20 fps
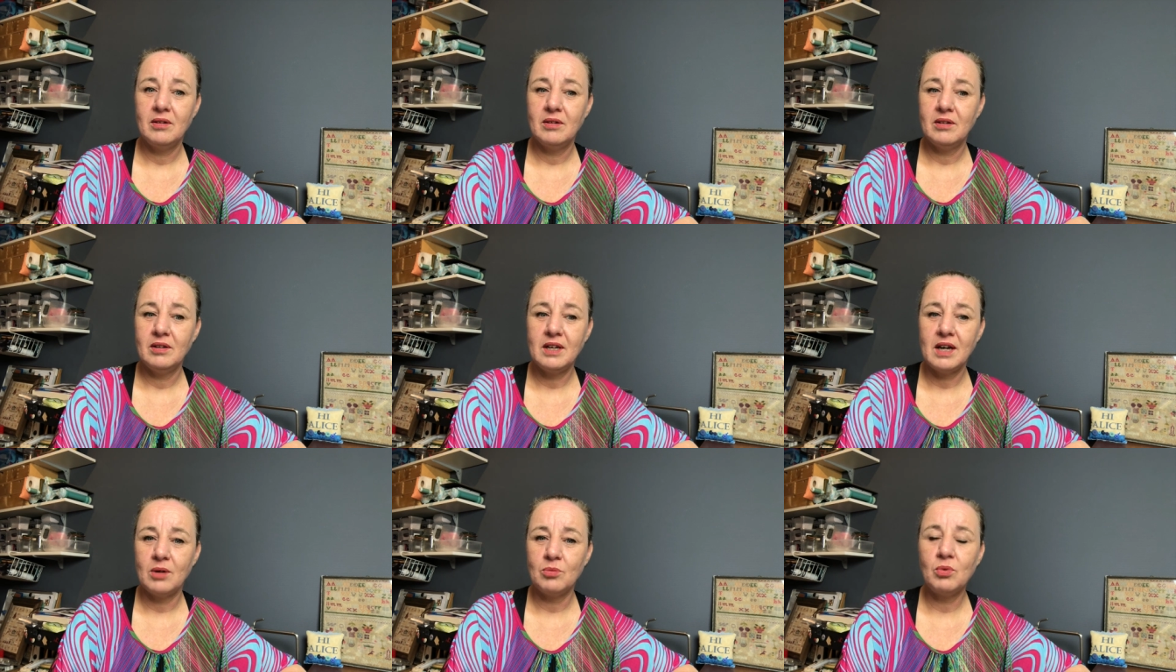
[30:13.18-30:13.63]

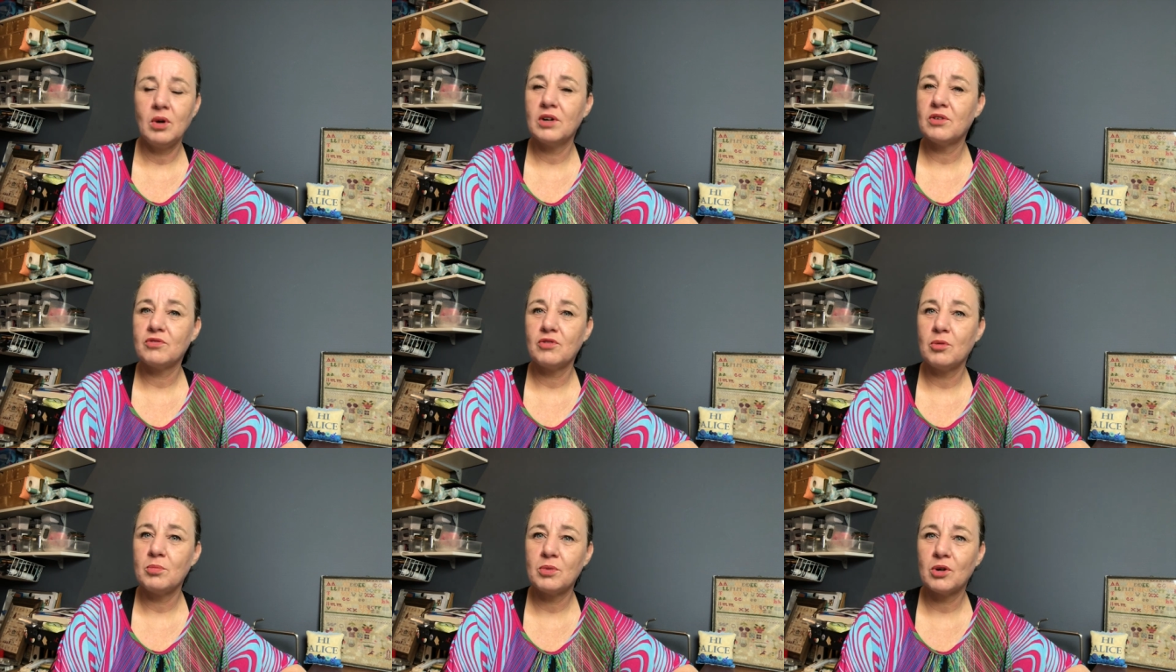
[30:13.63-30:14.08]
yeah,
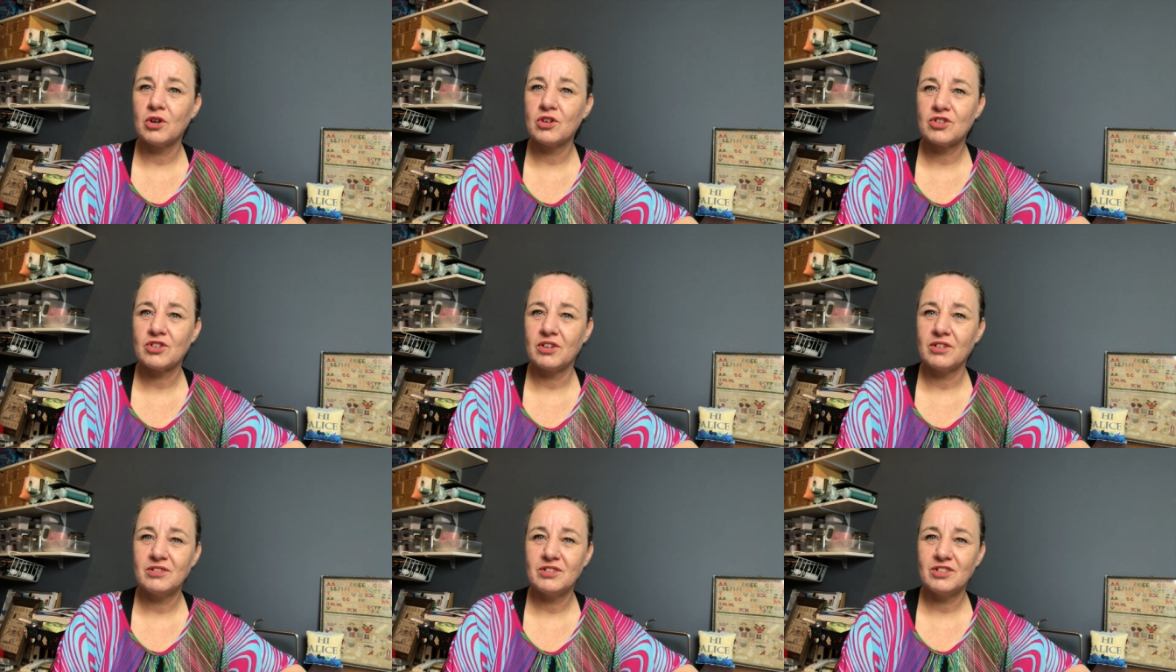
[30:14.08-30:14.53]
wonderful
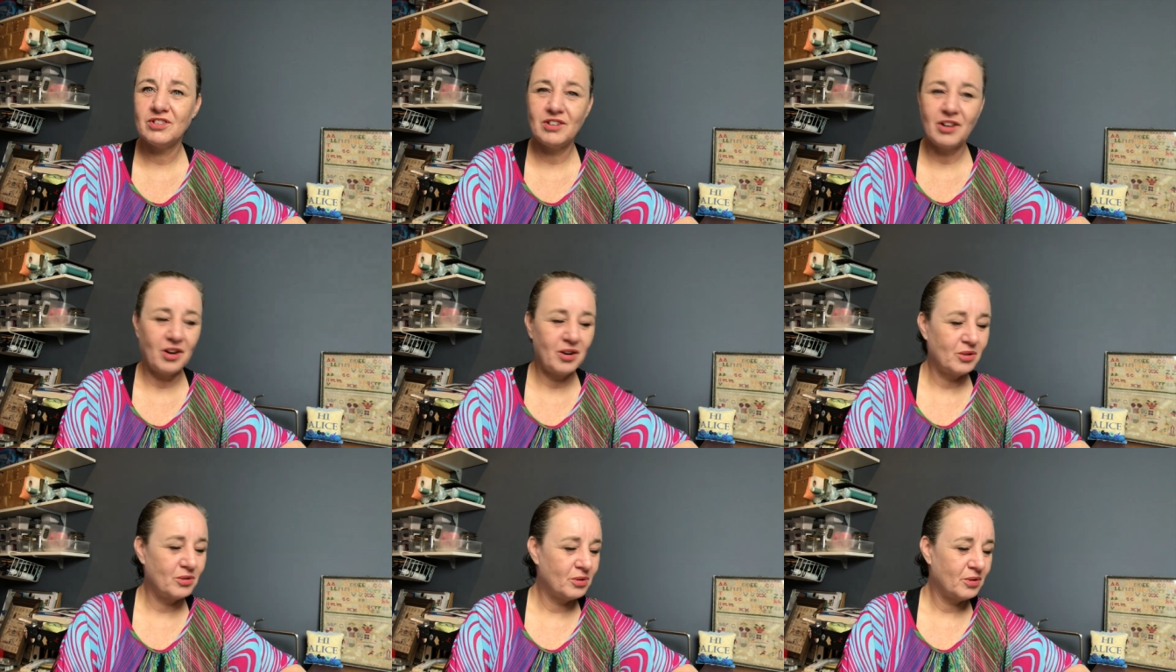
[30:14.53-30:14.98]
person.
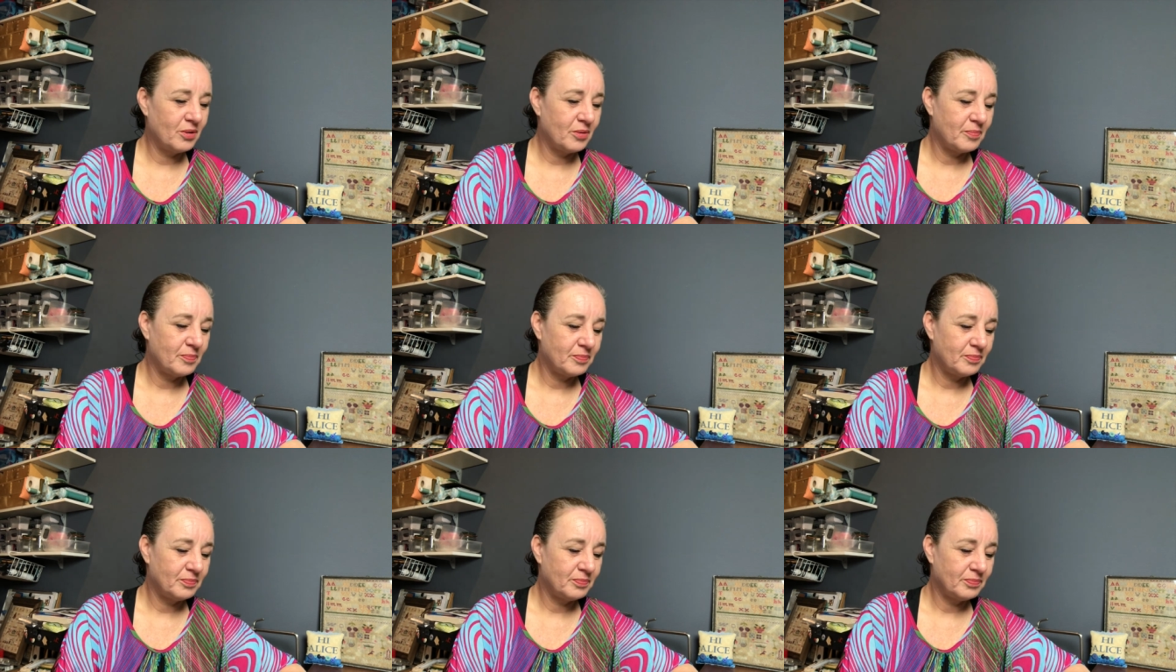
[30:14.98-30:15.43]
So
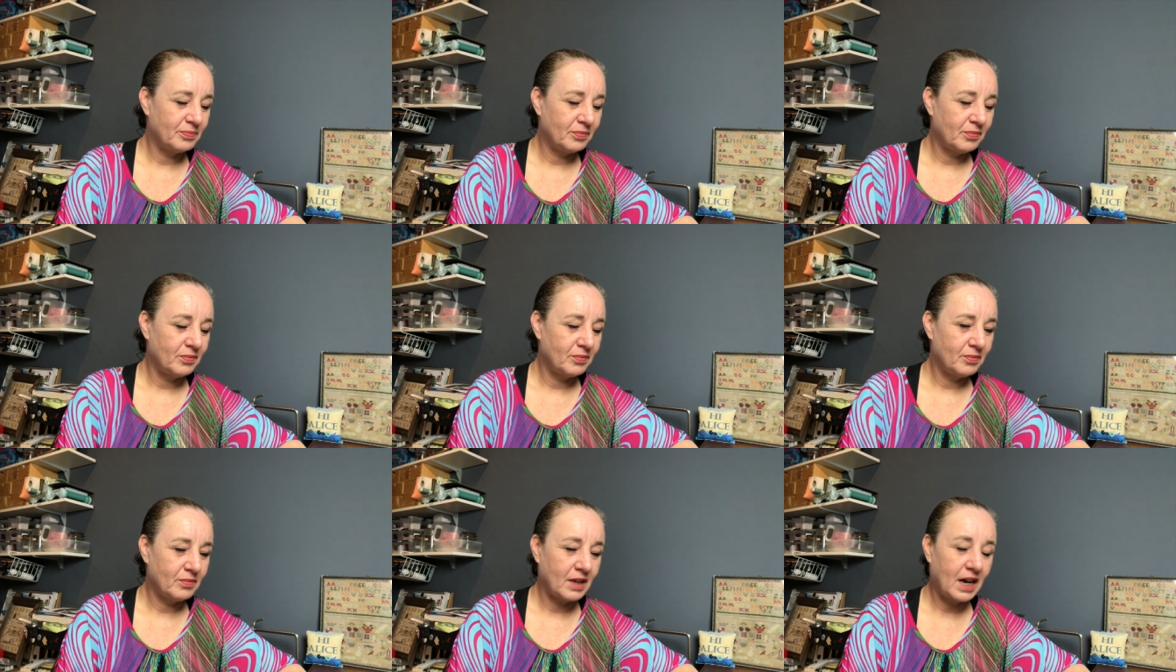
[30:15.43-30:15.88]

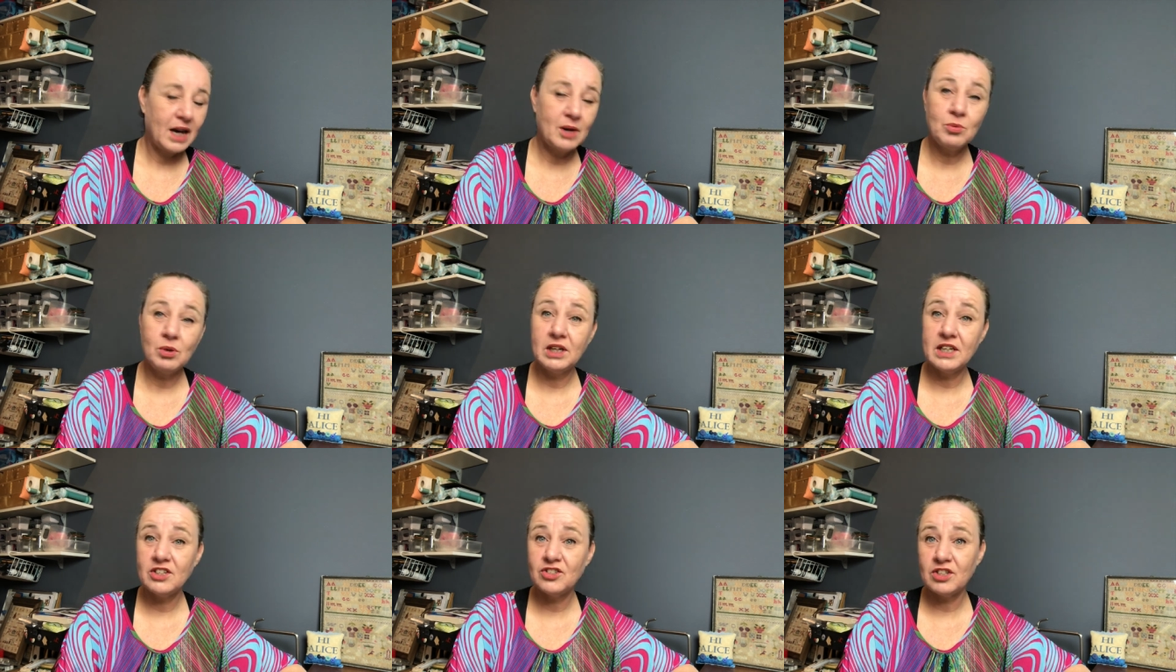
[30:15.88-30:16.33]
I
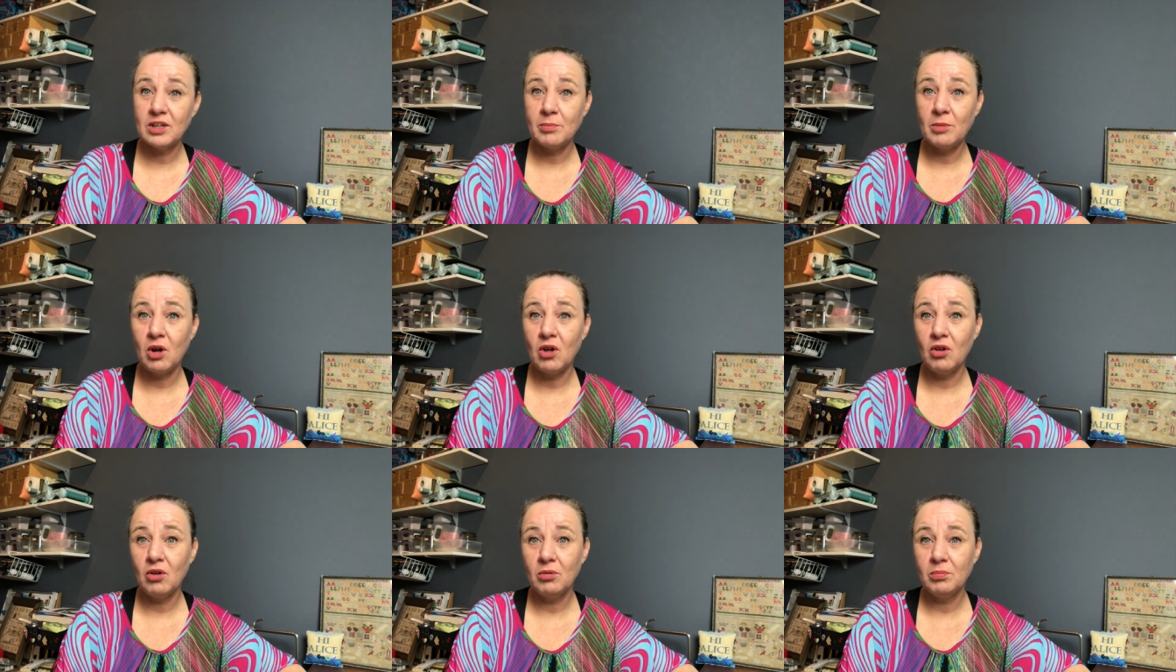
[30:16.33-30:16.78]
will list them
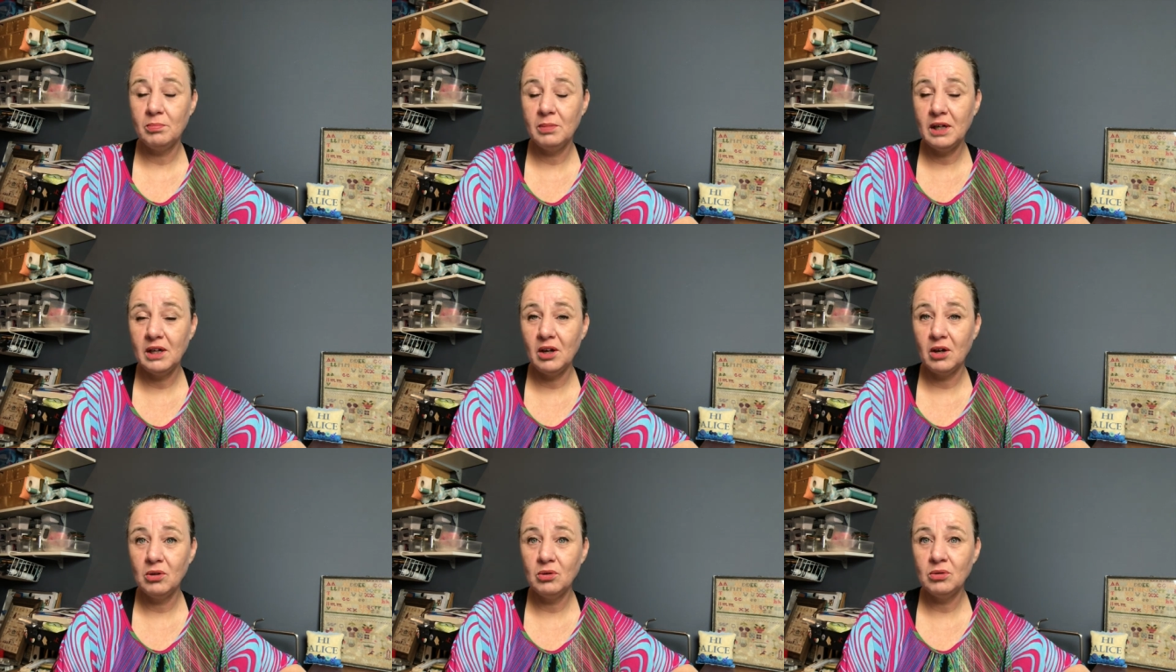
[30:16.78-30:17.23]
all
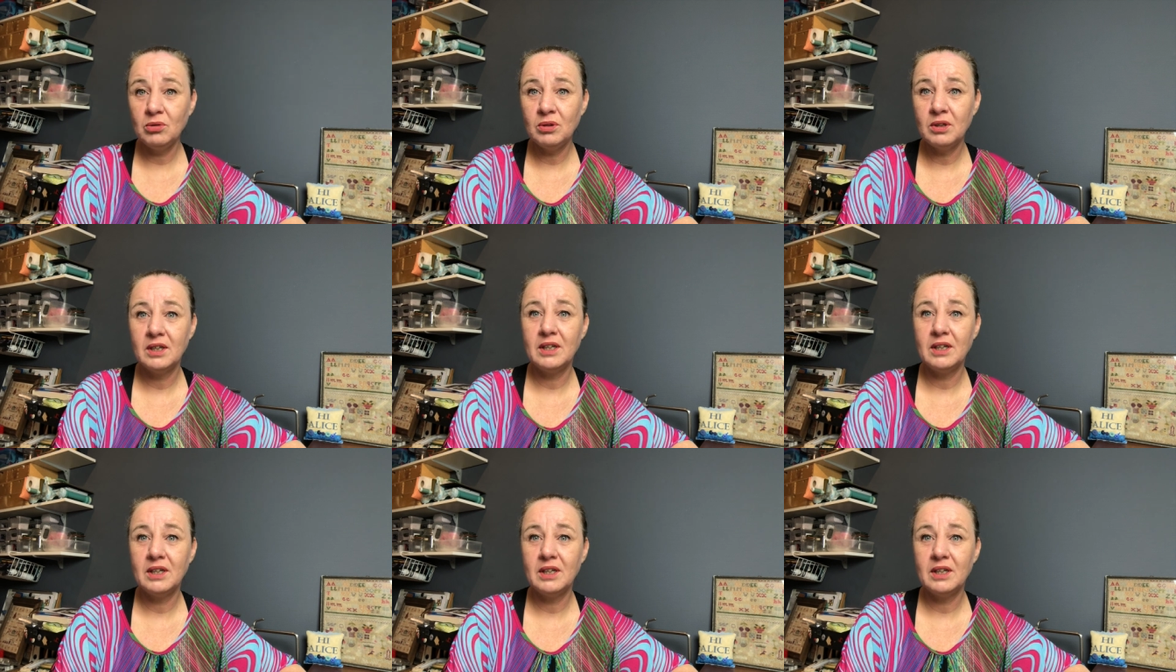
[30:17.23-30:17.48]
below,